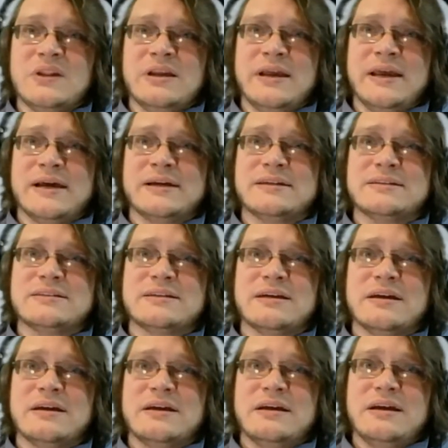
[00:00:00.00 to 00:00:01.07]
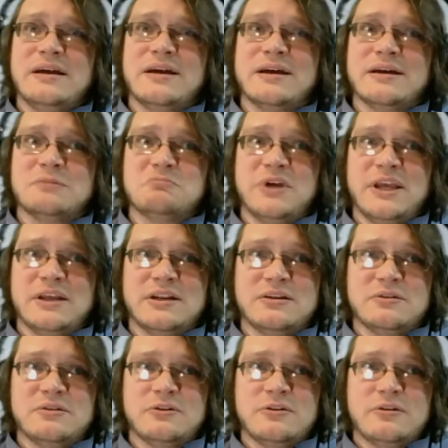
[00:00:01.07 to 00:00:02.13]
And
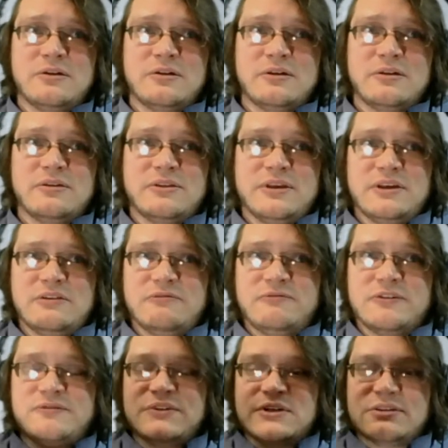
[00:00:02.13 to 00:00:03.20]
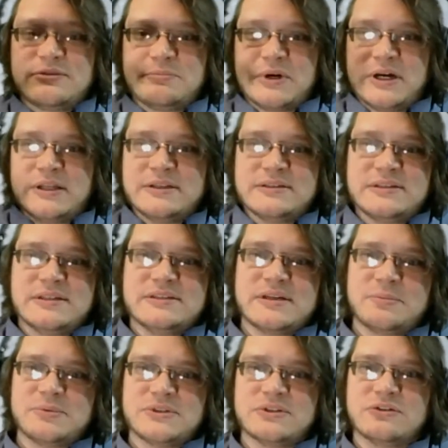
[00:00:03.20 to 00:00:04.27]
in the 50th behind the scenes
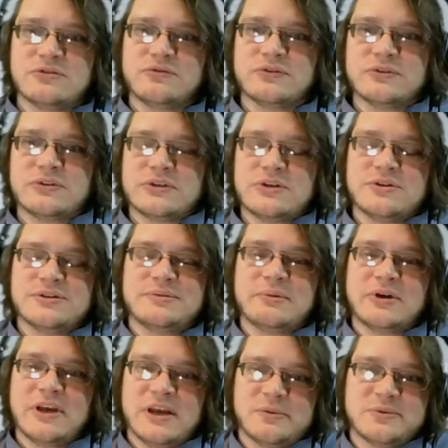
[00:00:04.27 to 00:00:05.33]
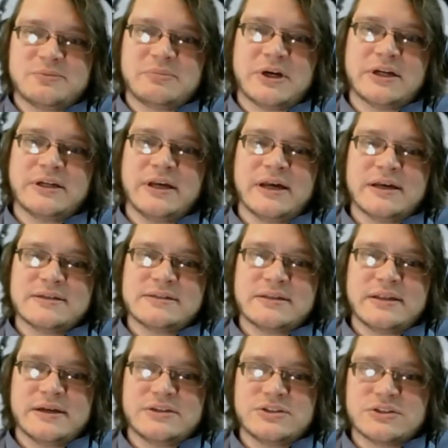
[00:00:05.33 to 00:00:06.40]
episode for the Curious About Cannabis podcast
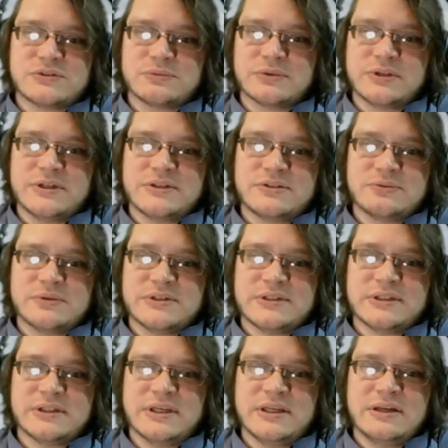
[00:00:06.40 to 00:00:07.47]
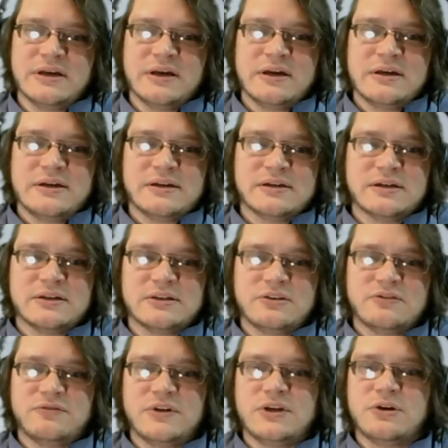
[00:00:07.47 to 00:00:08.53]
that just released recently,
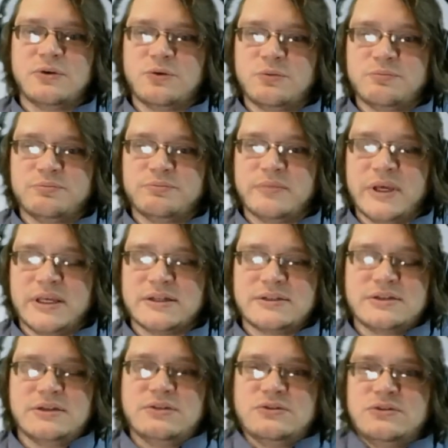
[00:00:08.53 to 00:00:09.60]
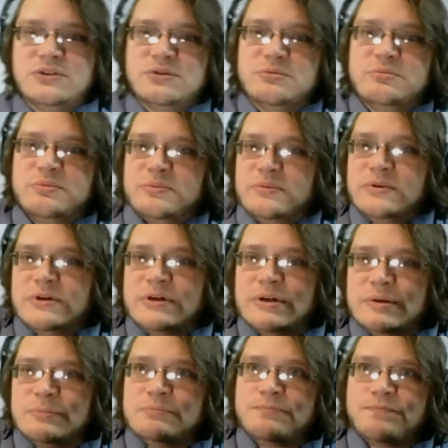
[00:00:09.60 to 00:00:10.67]
the video will make it to YouTube
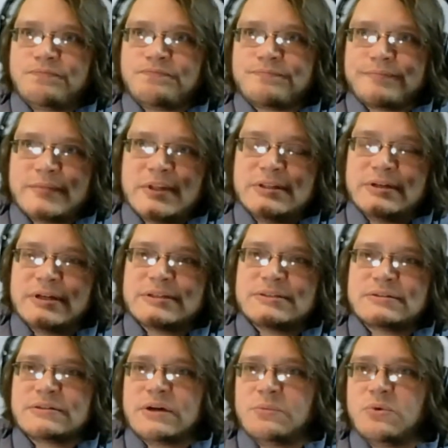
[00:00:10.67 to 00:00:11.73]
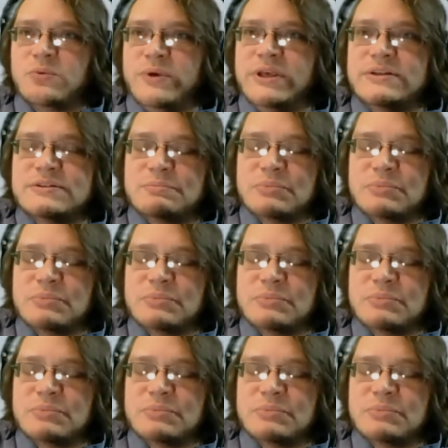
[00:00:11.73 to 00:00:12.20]
in the next couple weeks.